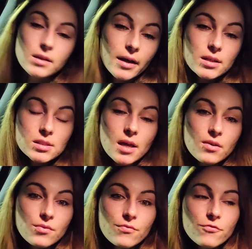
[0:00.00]
nice
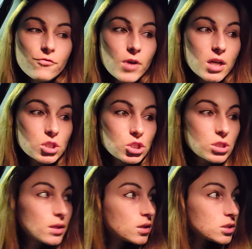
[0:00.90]
and fresh
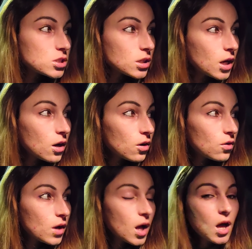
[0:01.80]
and good to
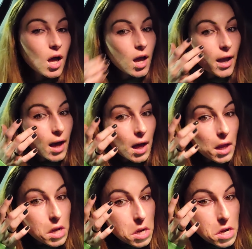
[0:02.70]
go.
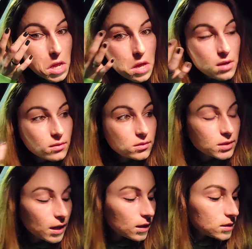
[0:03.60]
And
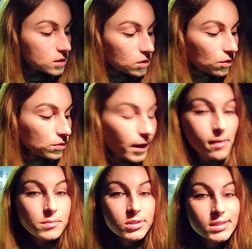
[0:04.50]
yeah, so now
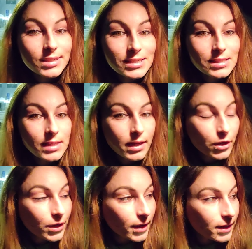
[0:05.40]
I'm just gonna sit
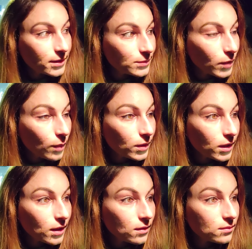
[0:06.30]
here and
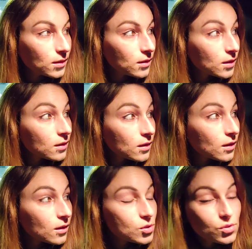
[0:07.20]
probably
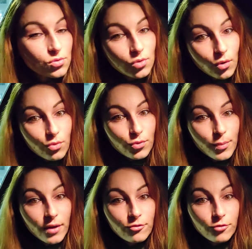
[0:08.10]
scroll through
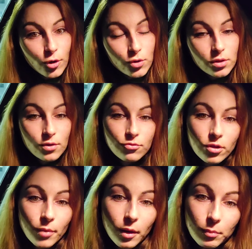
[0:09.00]
my phone.
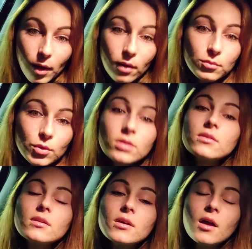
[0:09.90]
Hopefully, my mom will